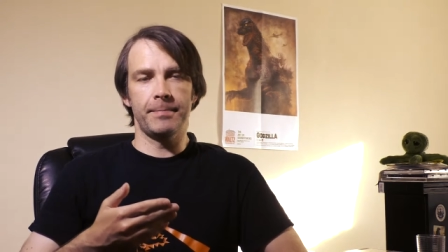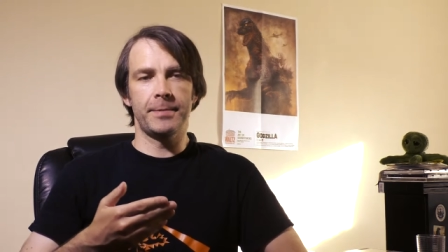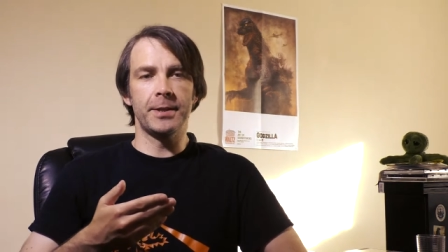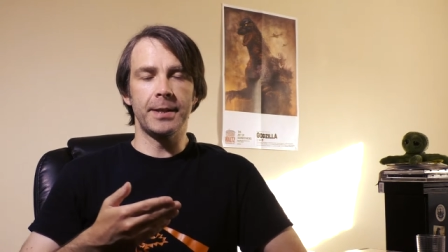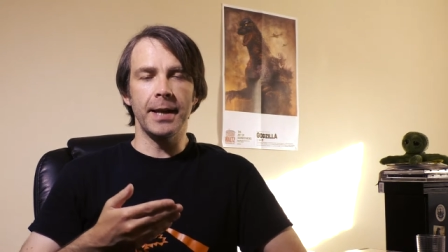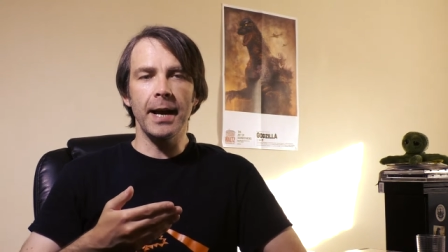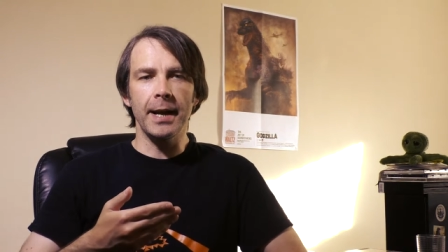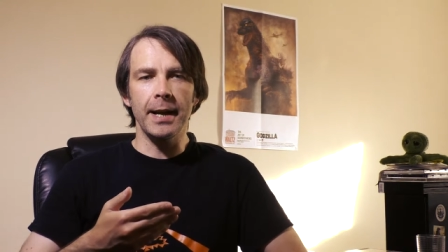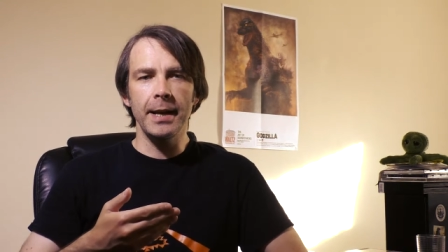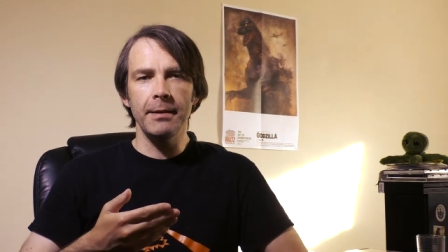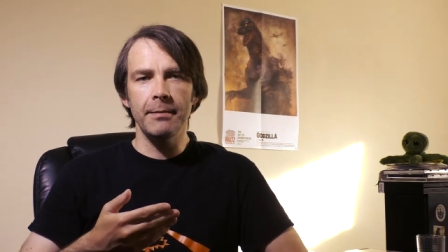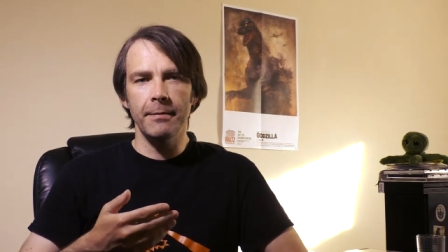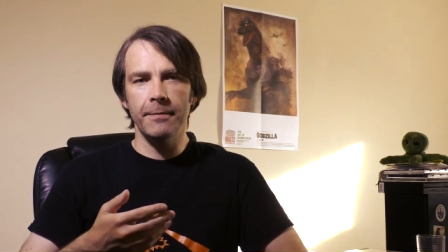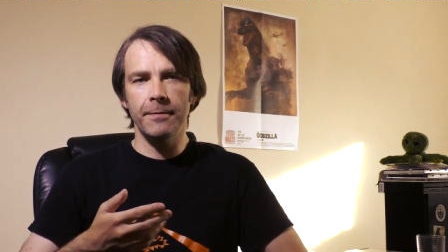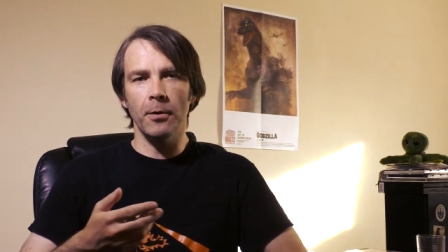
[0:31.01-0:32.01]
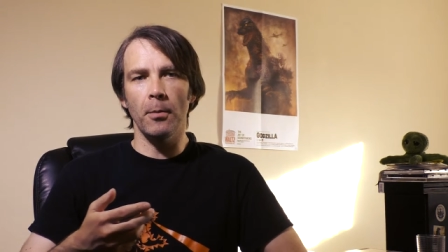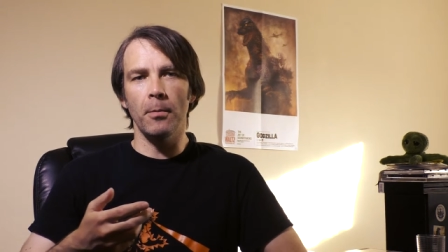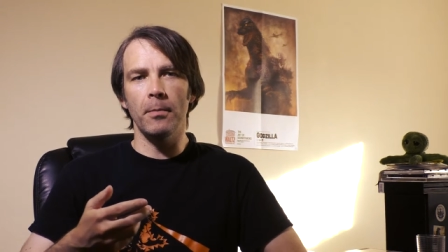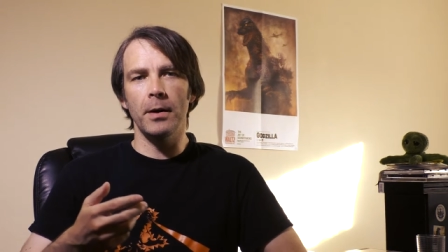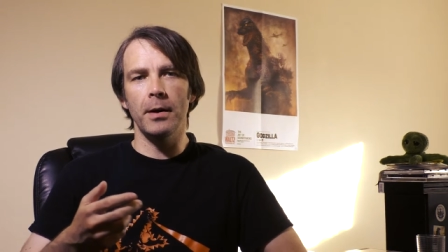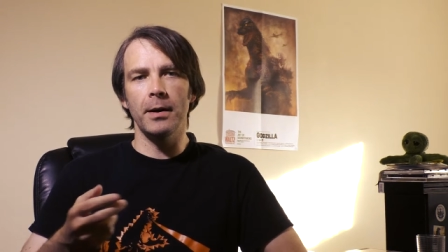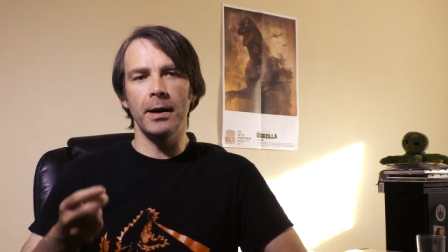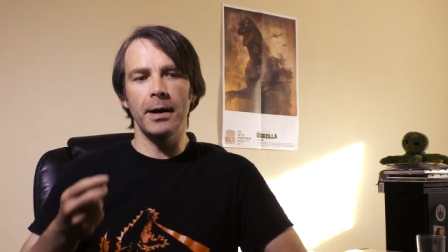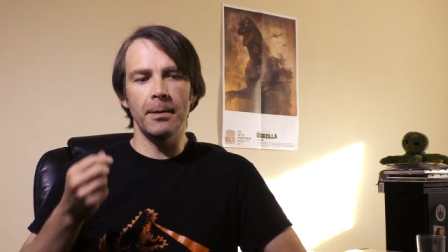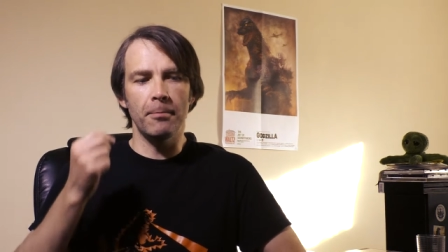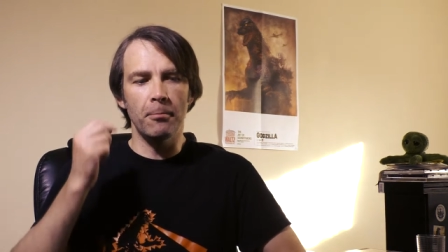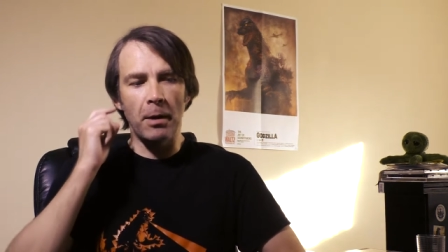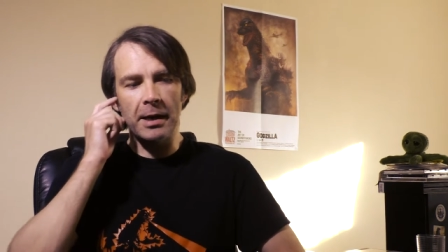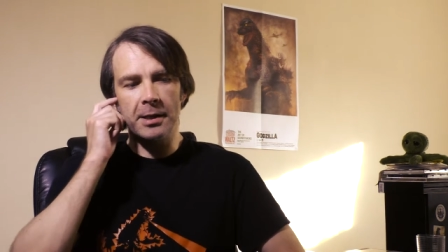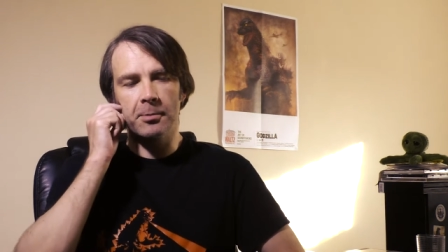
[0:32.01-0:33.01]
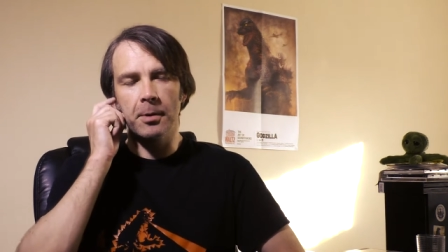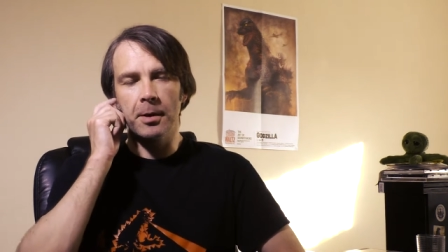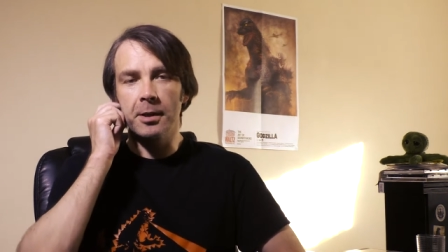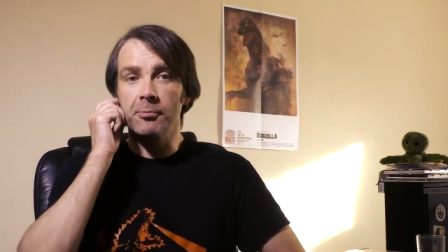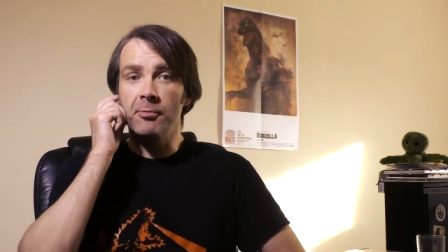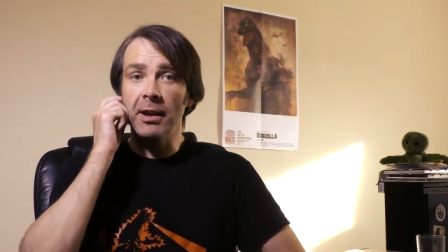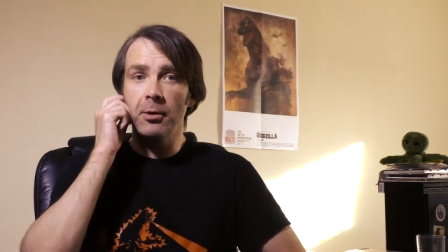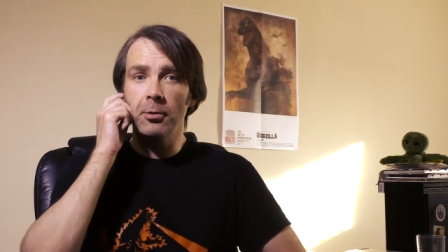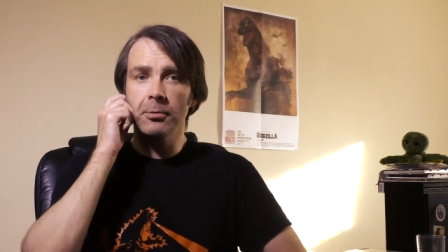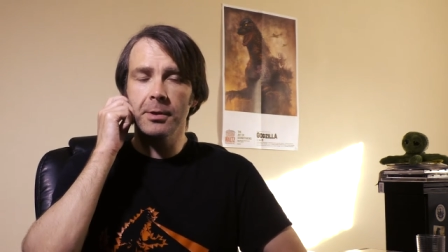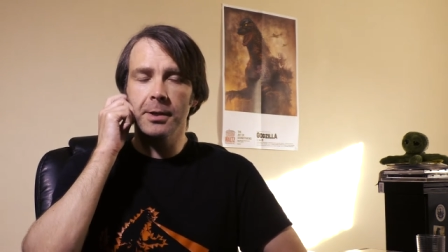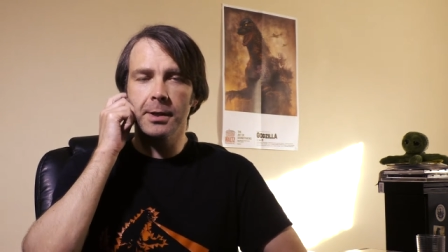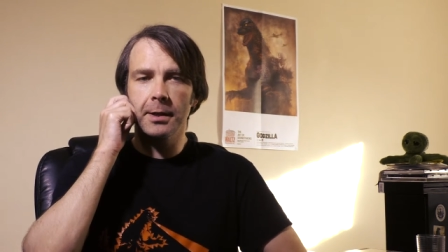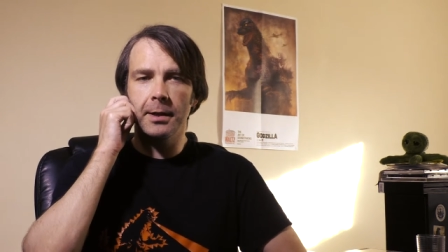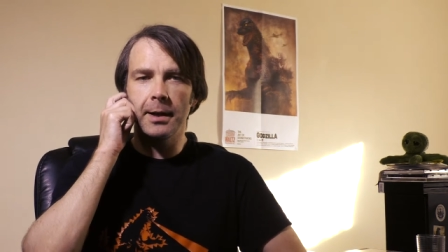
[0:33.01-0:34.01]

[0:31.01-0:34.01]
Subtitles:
today from Waxwork Records,